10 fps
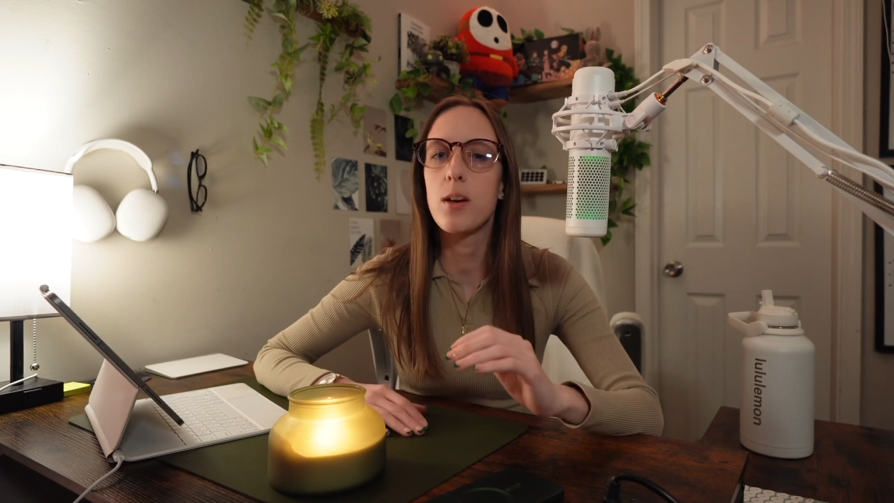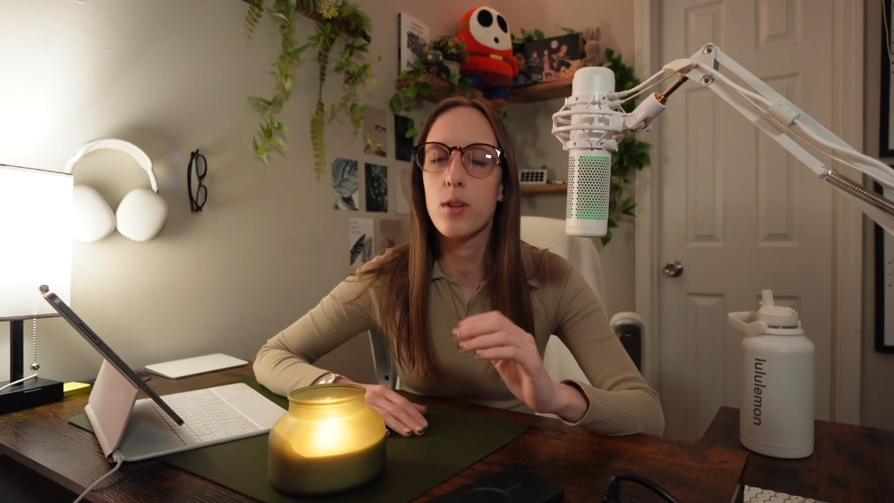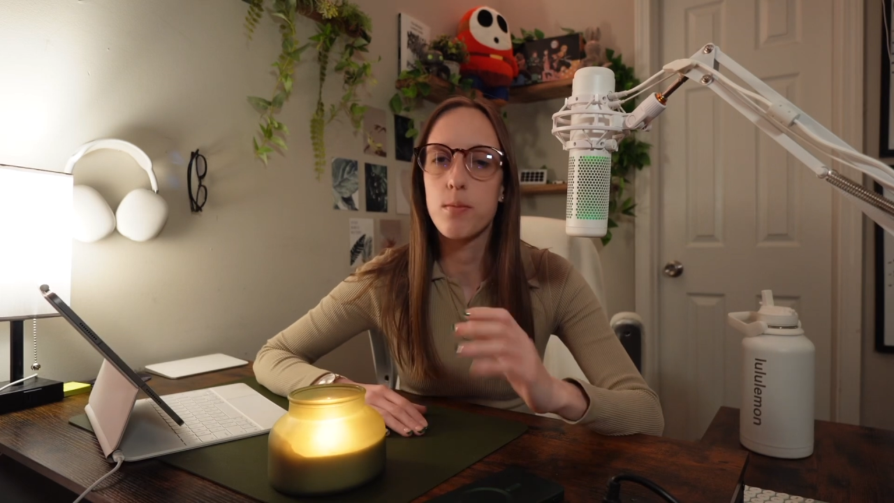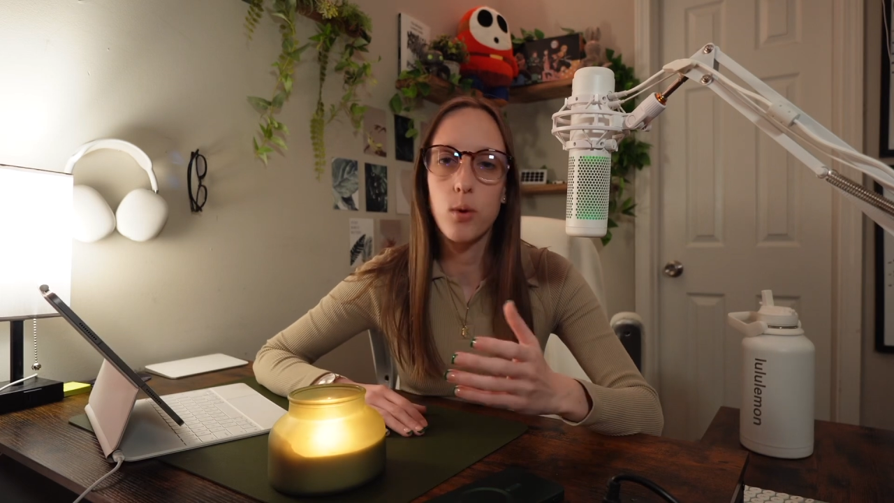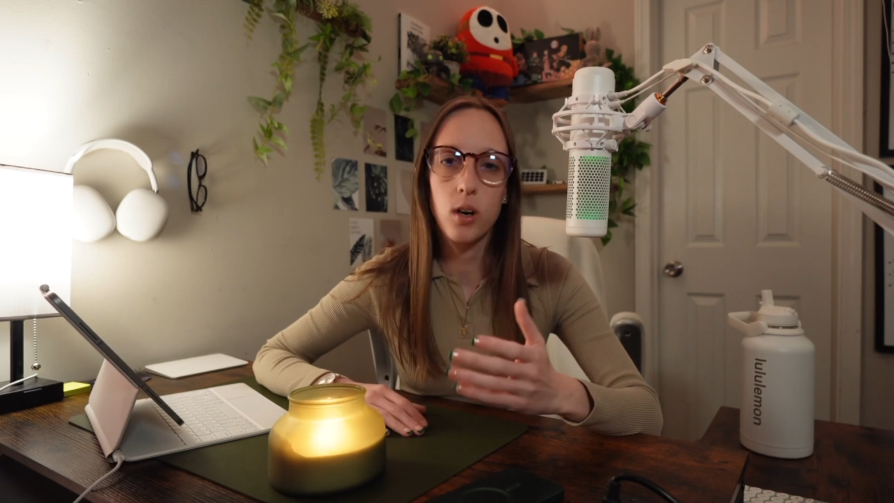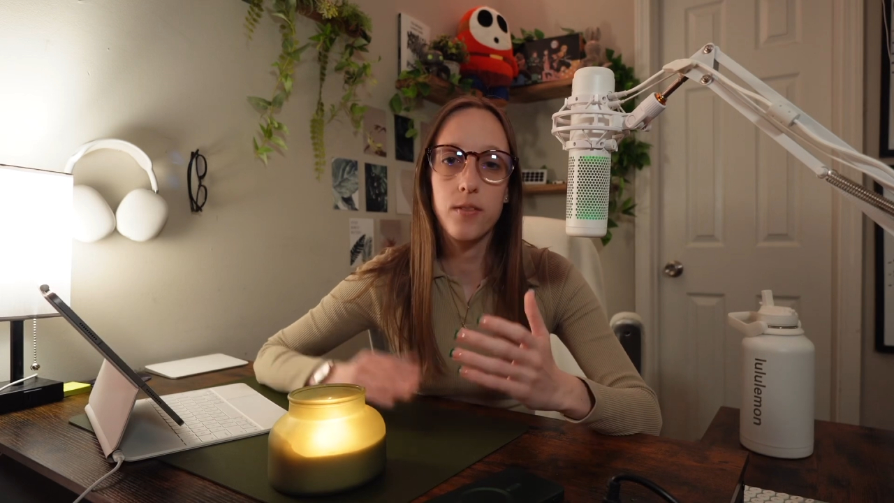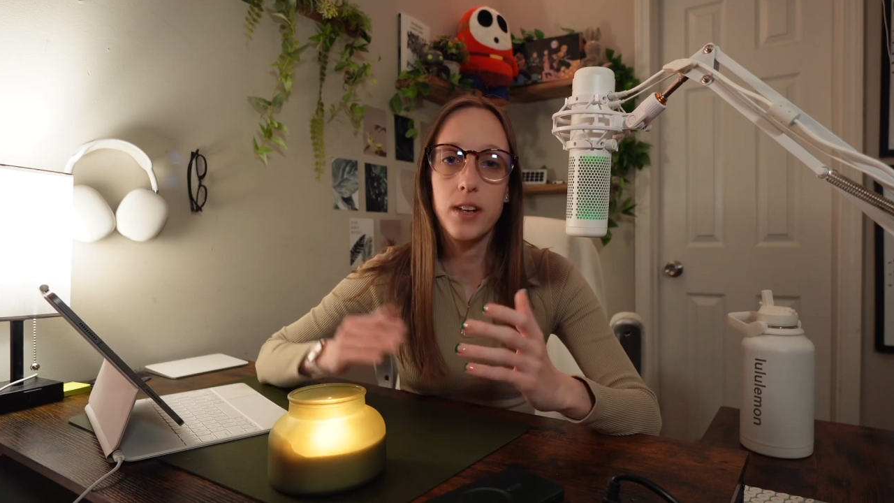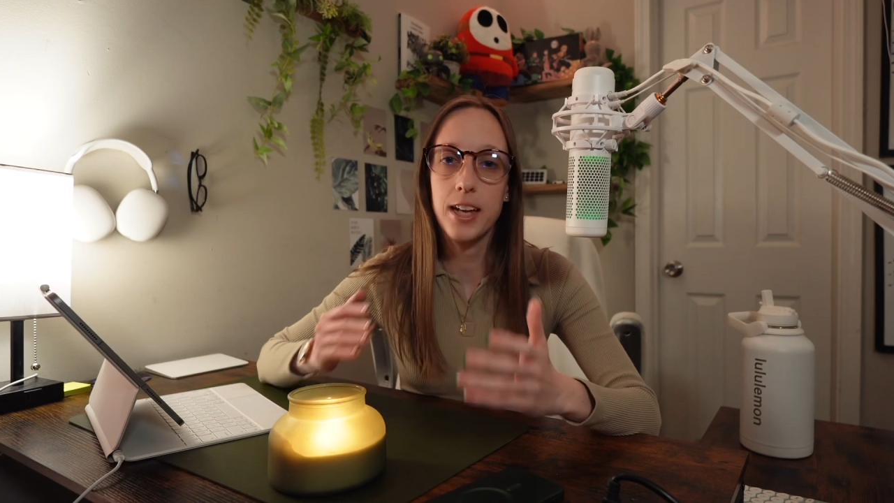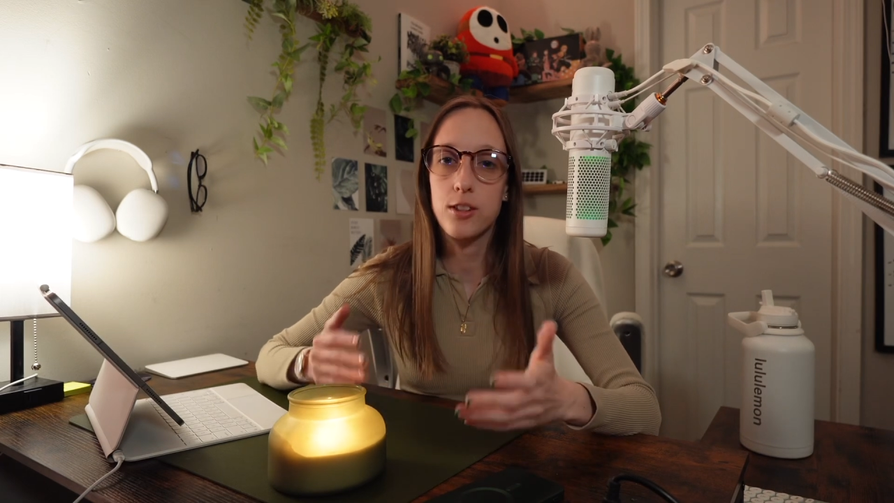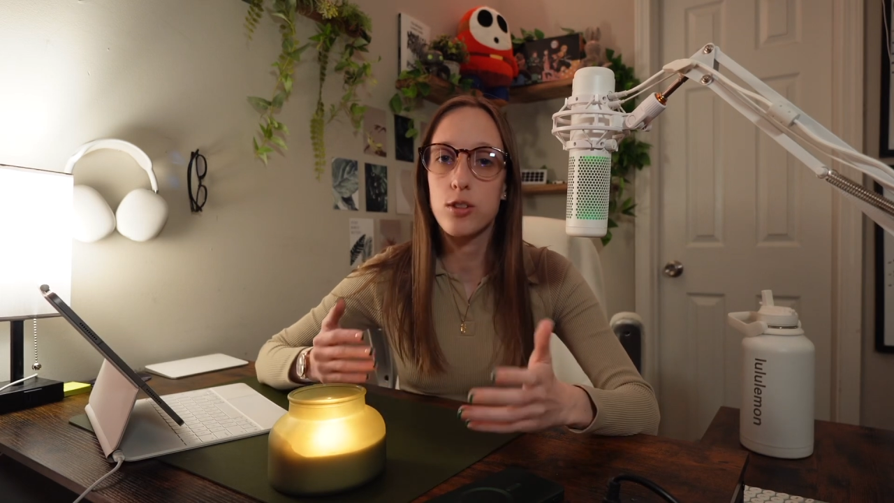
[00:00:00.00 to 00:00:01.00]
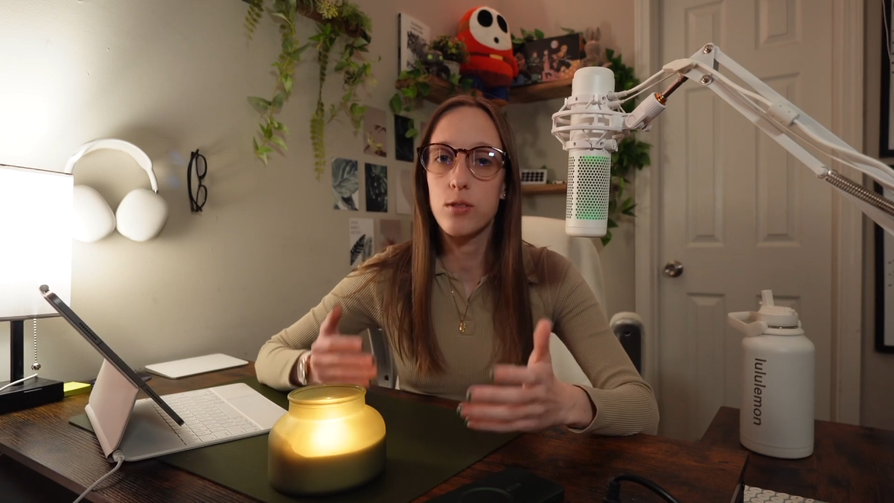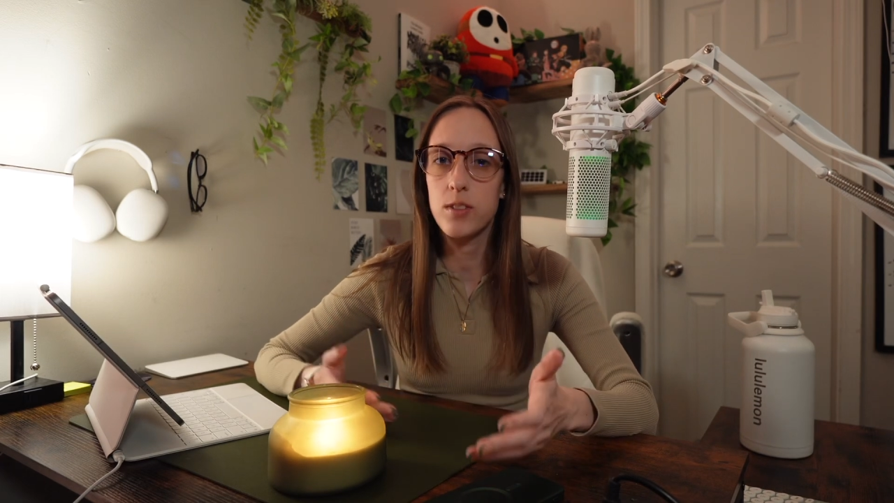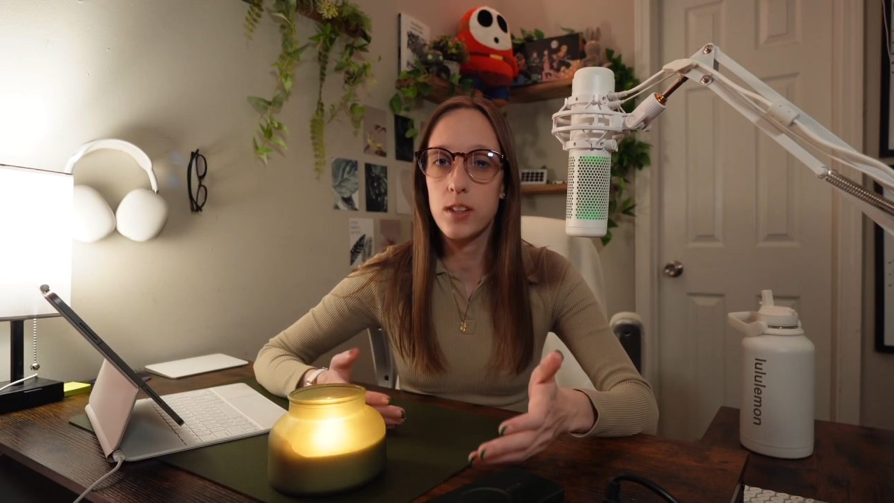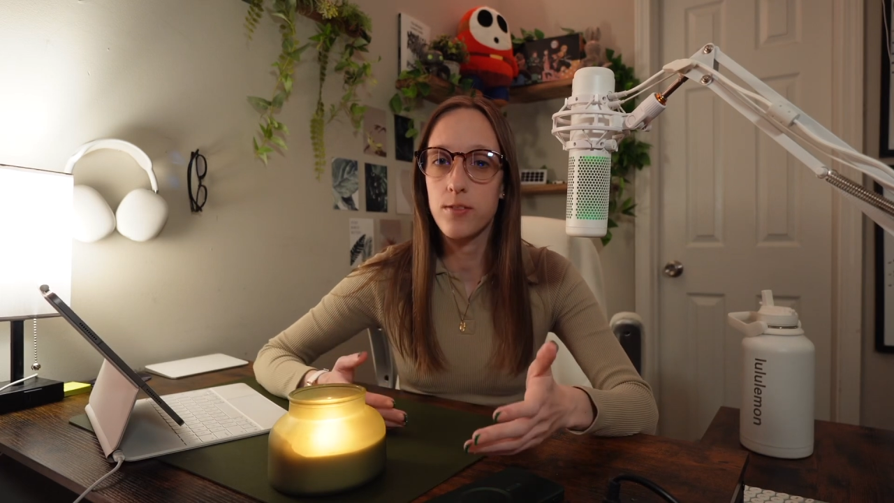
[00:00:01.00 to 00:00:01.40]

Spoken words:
it with more of an SUV